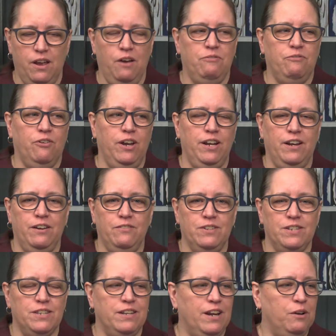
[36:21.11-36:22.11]
afraid of,
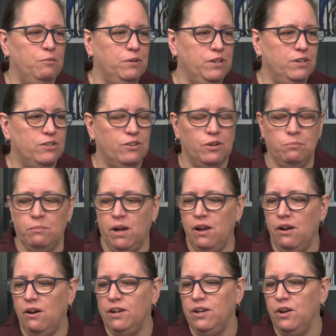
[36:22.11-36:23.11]
is that I wouldn't turn
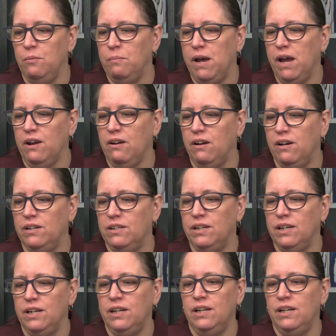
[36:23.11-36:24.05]
my audio back on.